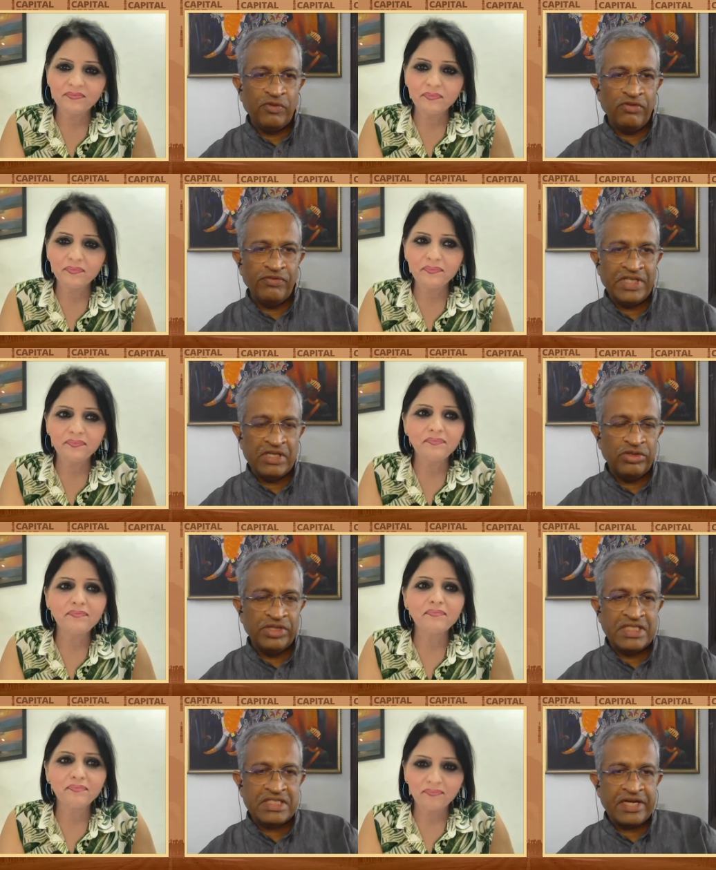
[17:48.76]
Speaker 1: law, whether on
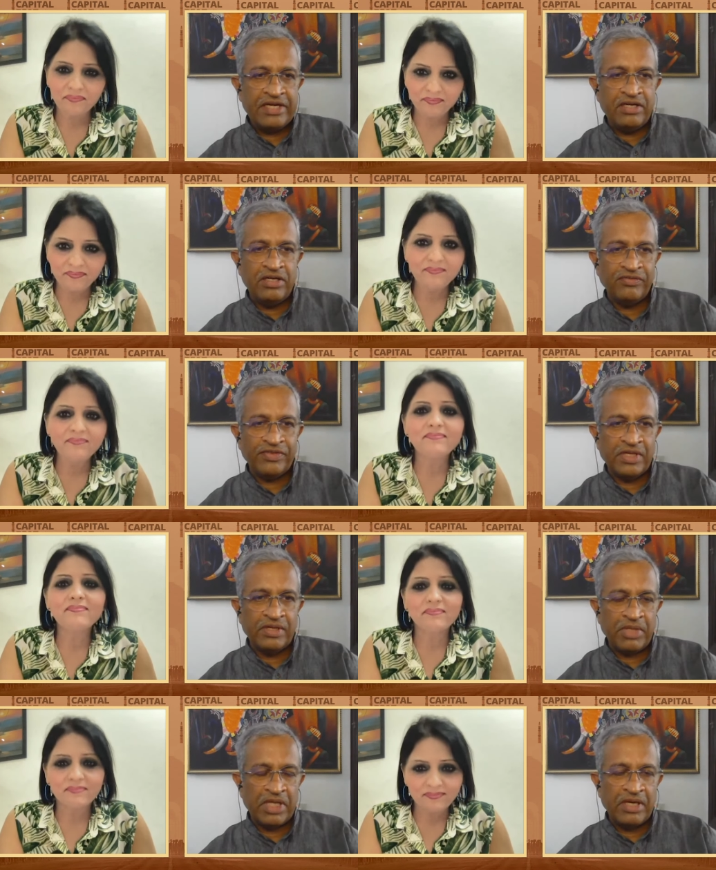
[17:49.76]
this side of the
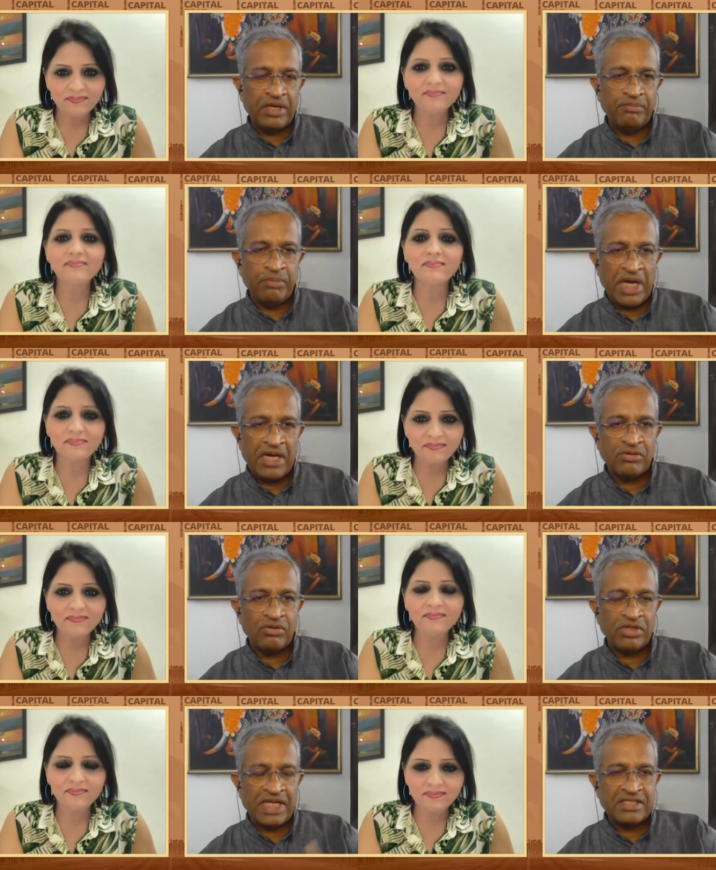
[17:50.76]
uh, bar
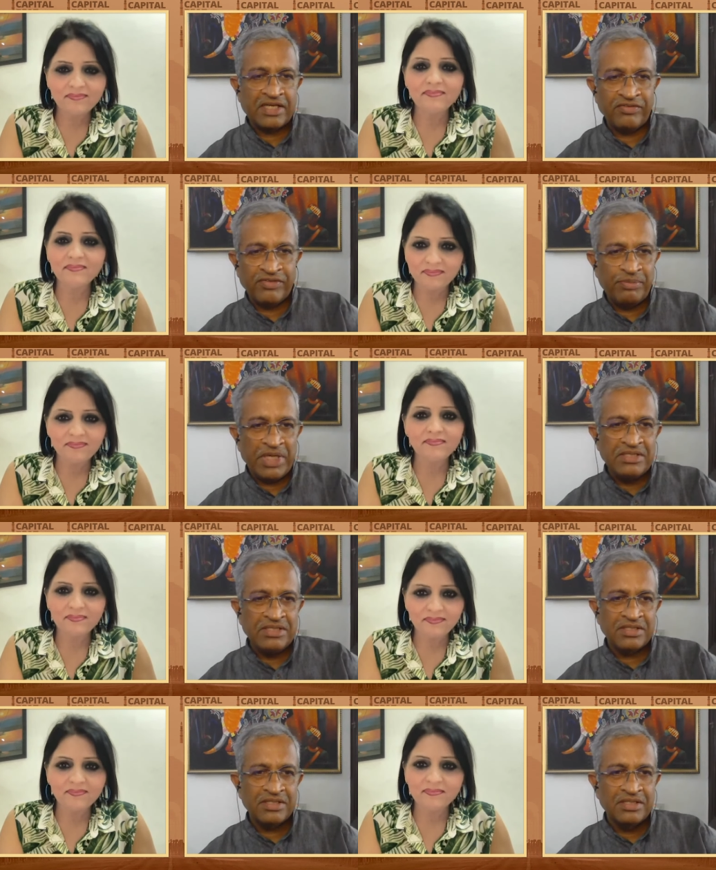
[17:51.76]
or that side of the
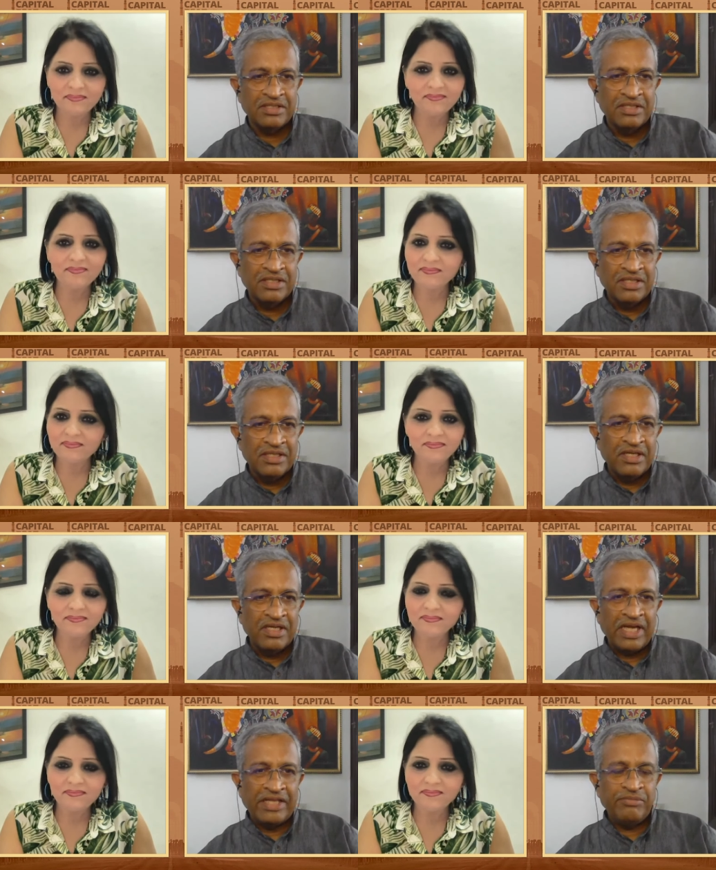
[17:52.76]
bench,
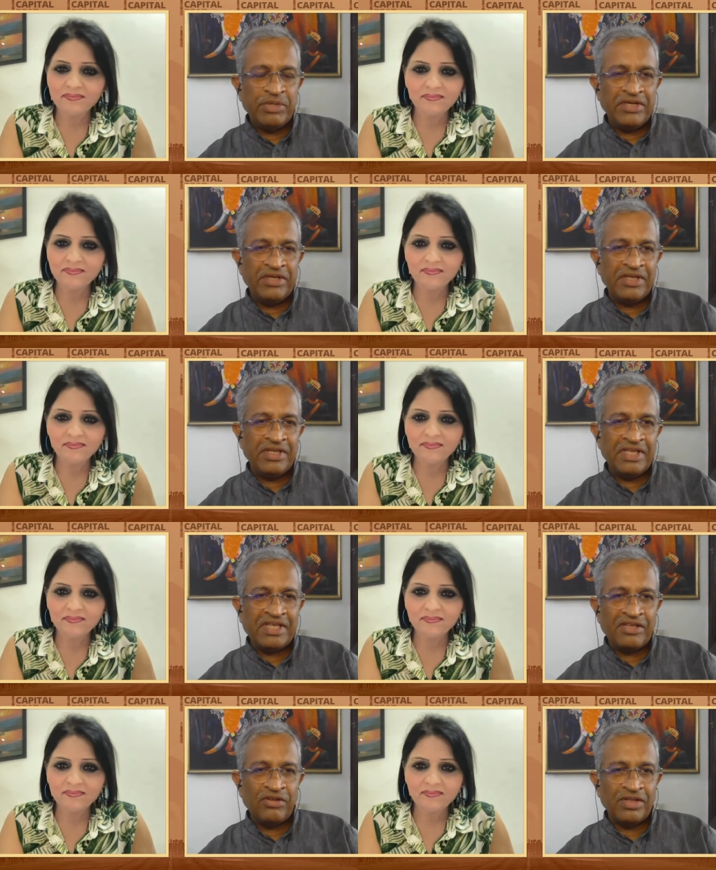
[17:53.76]
anybody
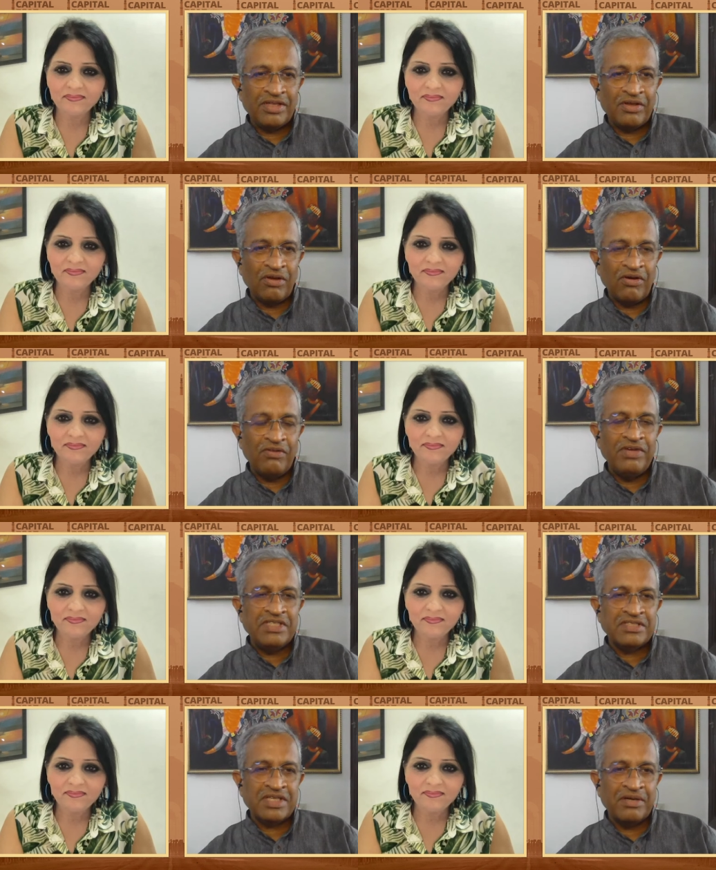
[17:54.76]
can
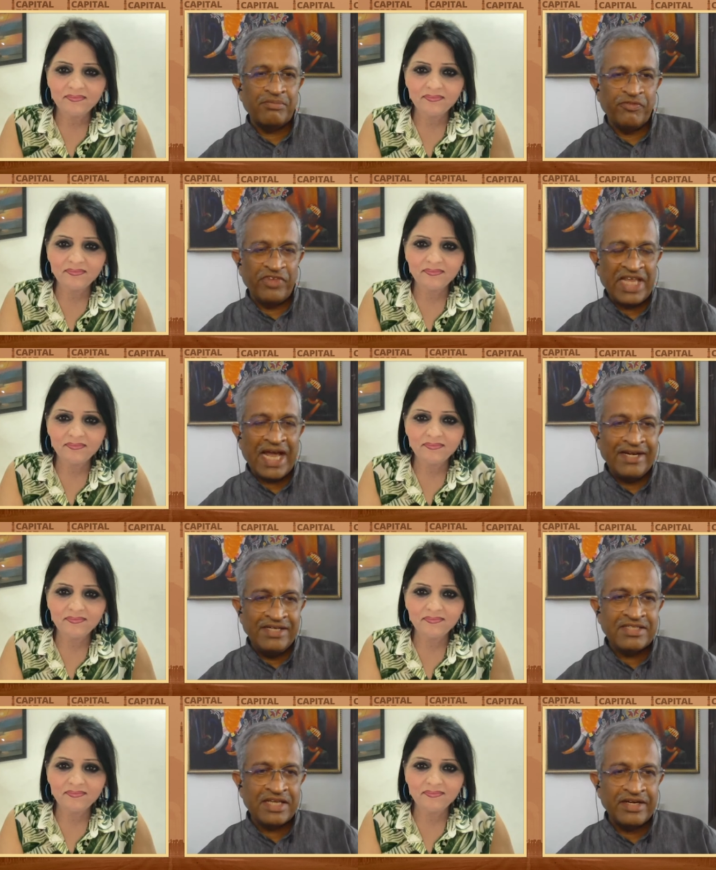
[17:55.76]
always, uh, with
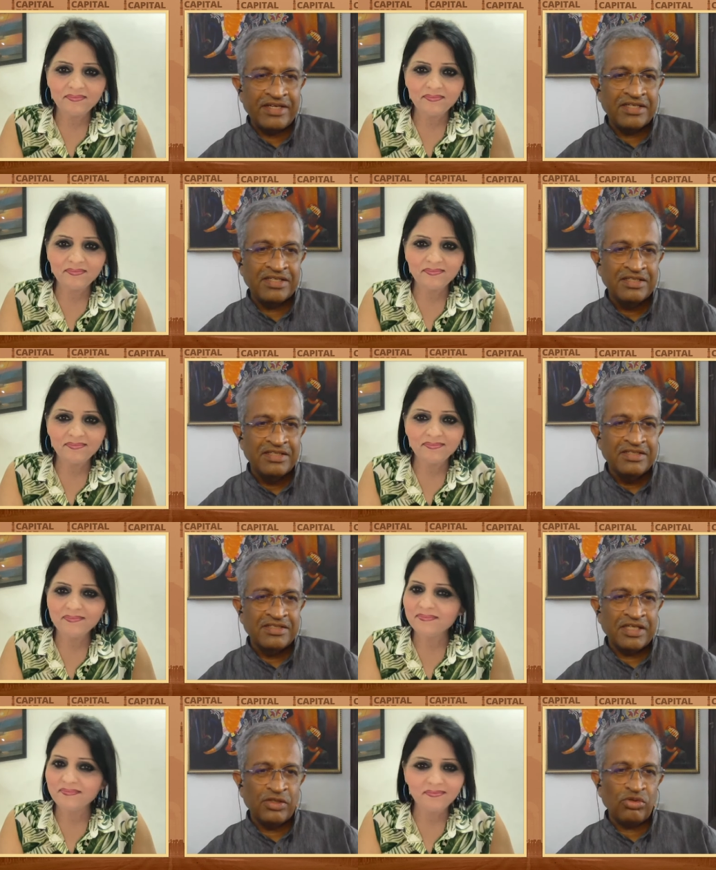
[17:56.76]
hindsight,
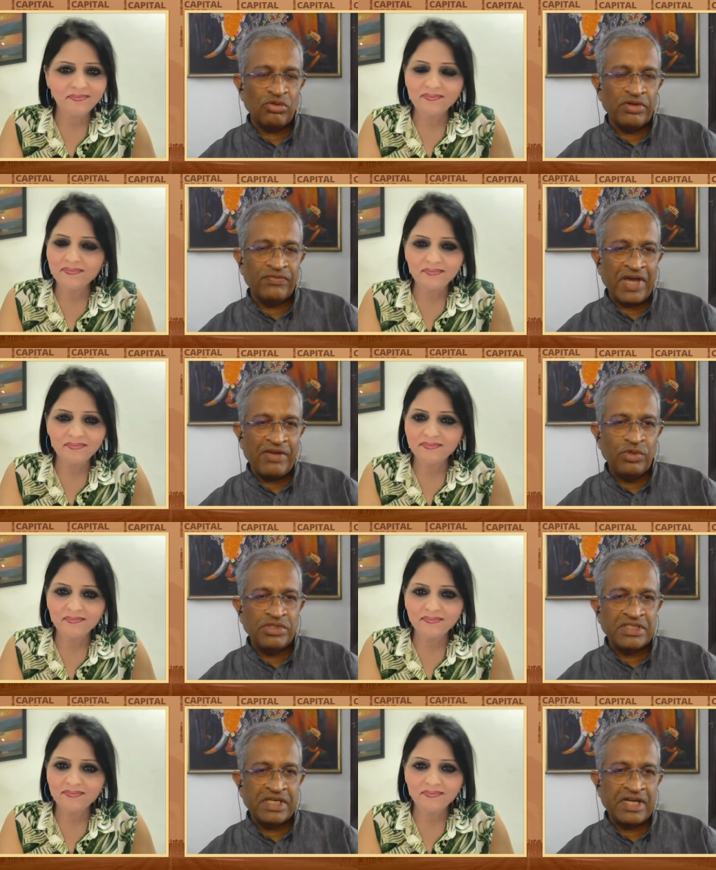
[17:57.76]
say, no, no, if I
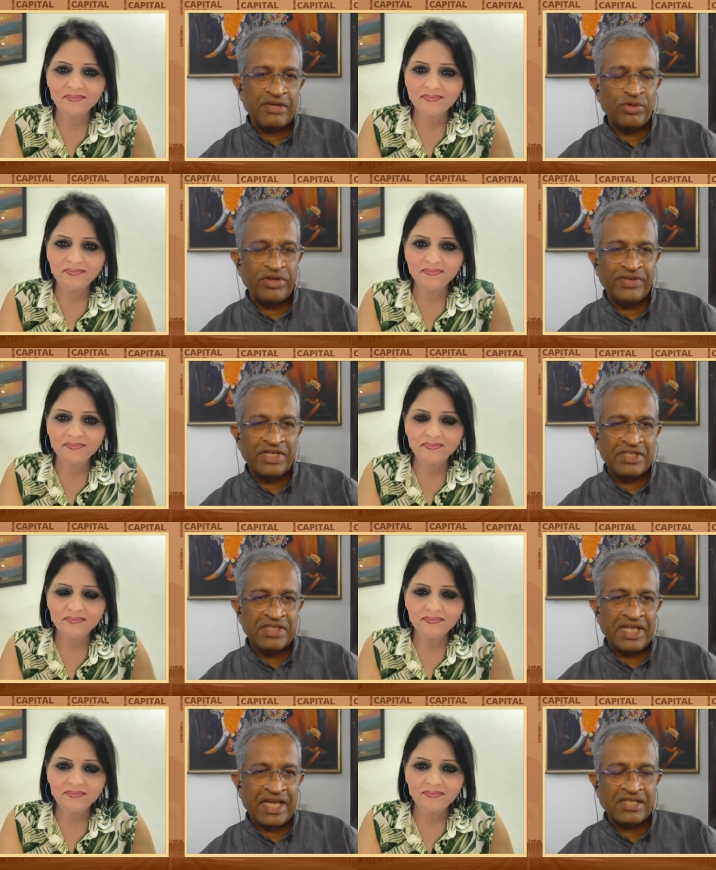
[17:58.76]
was there, I would have
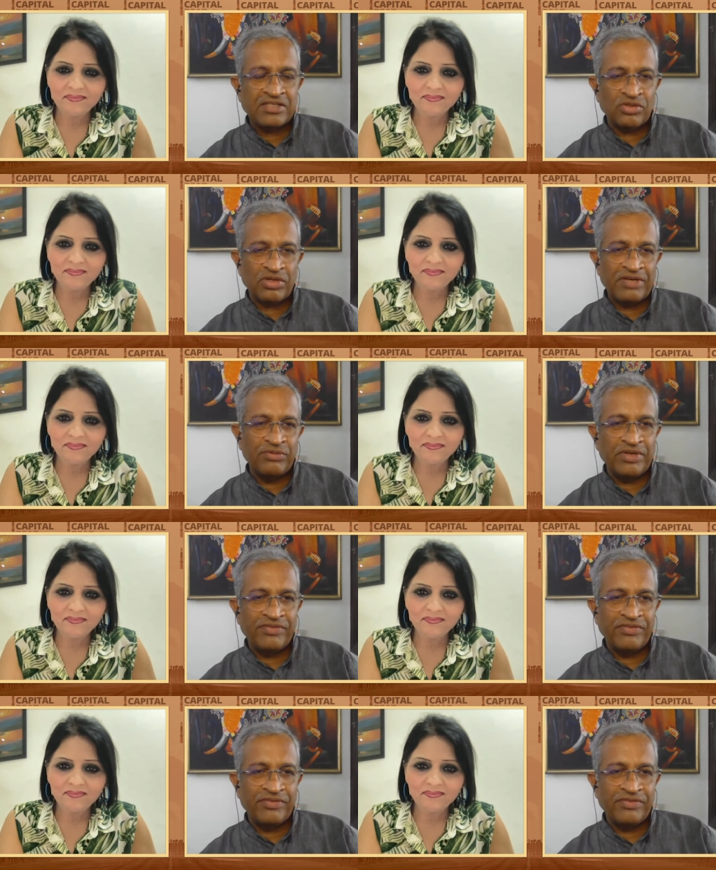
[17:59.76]
written X or I would have